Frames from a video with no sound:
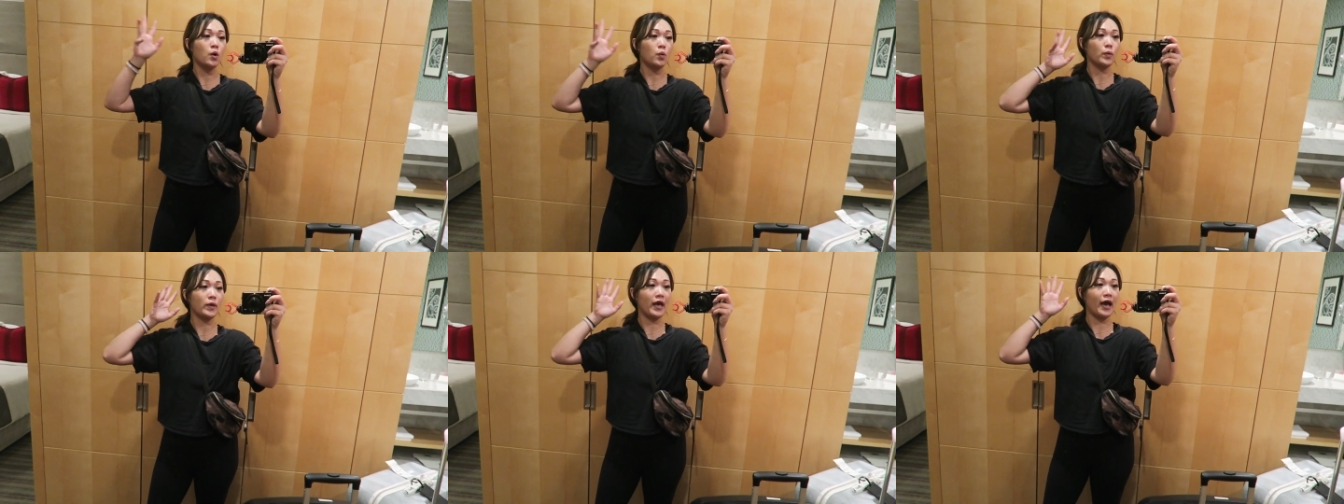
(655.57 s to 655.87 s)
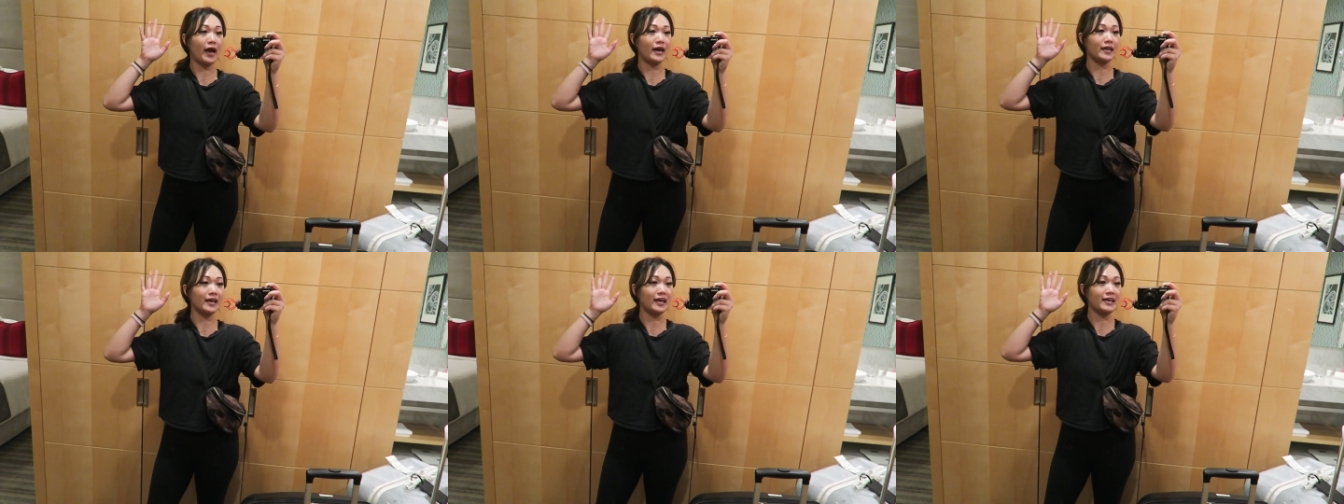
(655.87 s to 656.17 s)
we
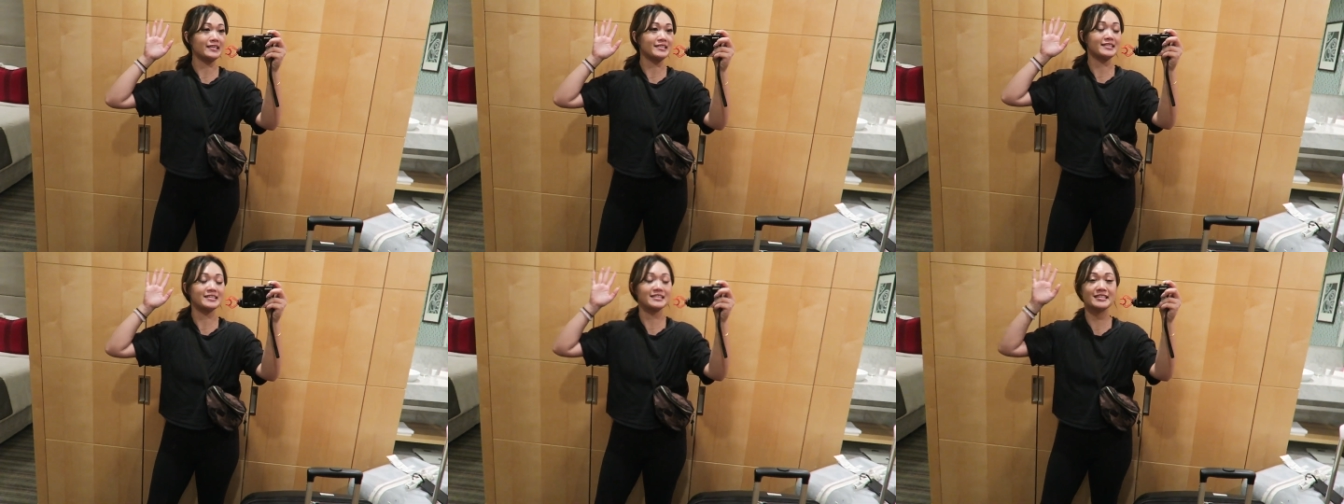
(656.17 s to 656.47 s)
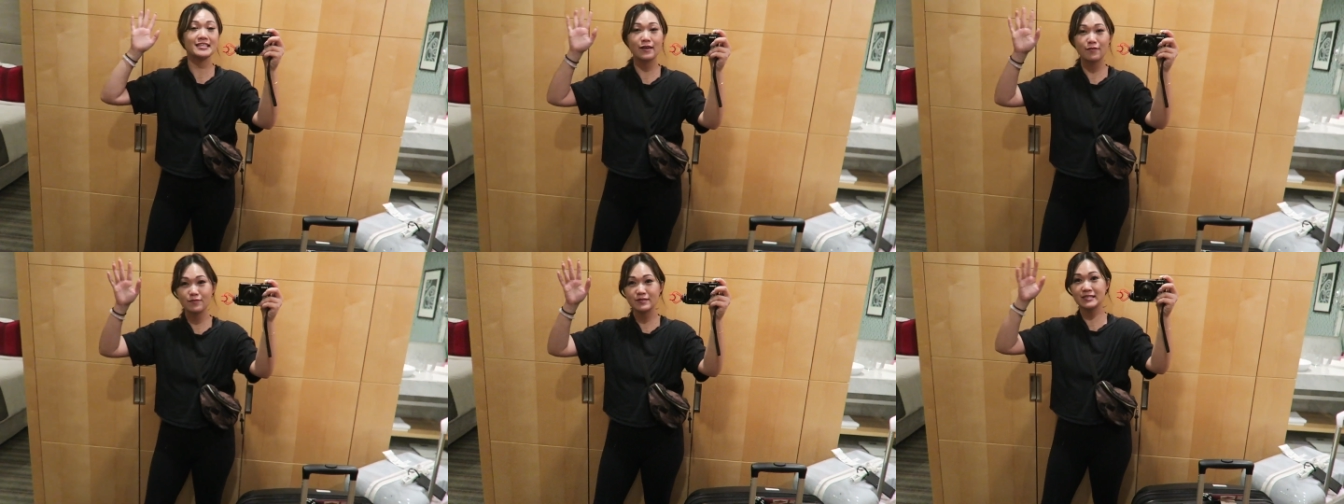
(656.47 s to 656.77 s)
had a
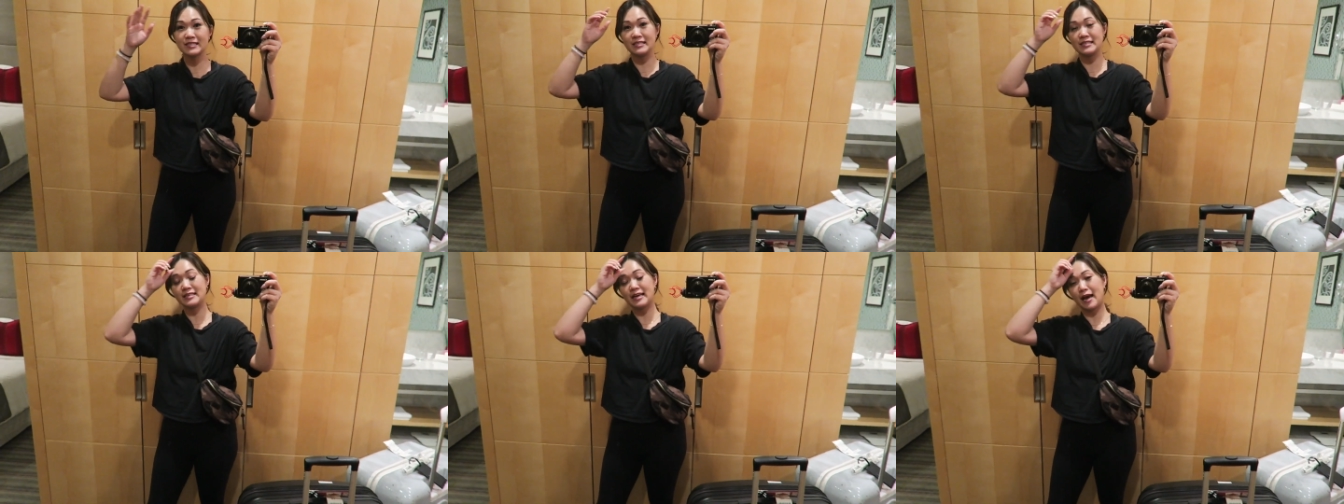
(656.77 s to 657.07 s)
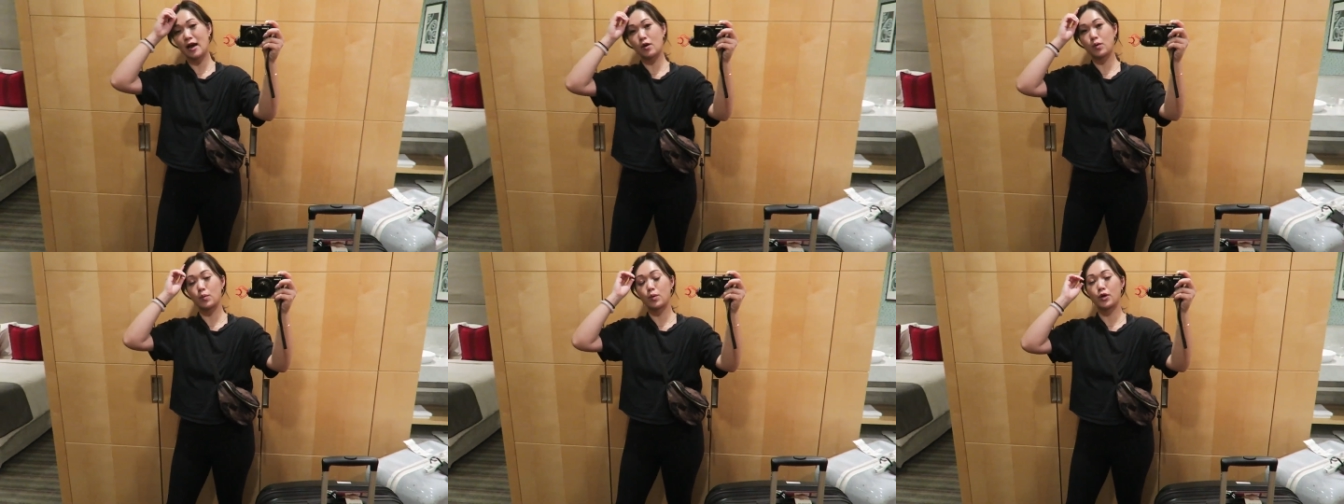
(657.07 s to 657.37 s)
seventeen
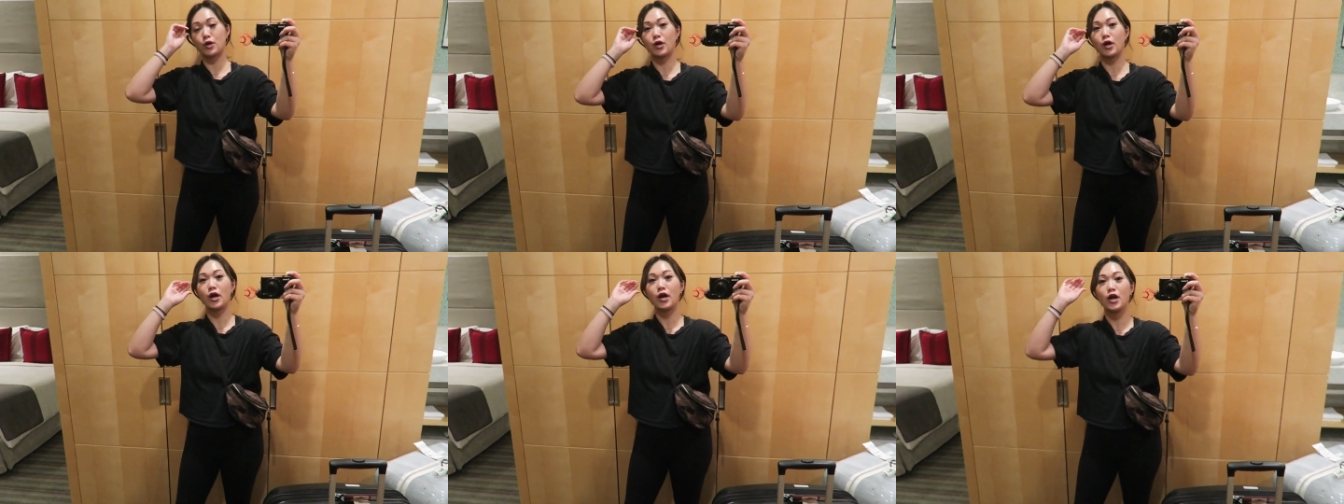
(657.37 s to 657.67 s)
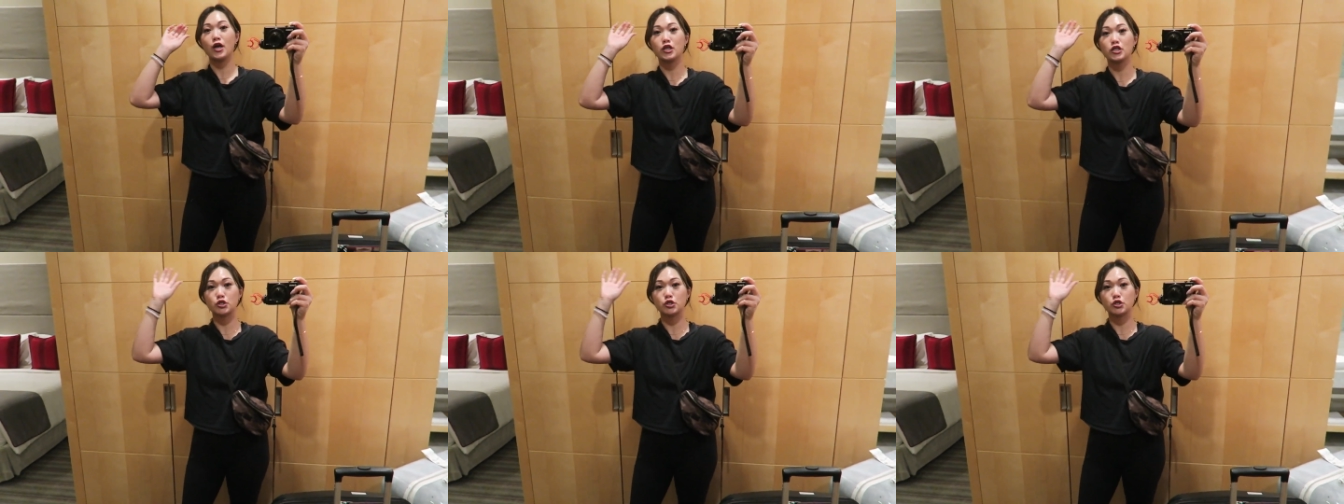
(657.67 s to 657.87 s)
hour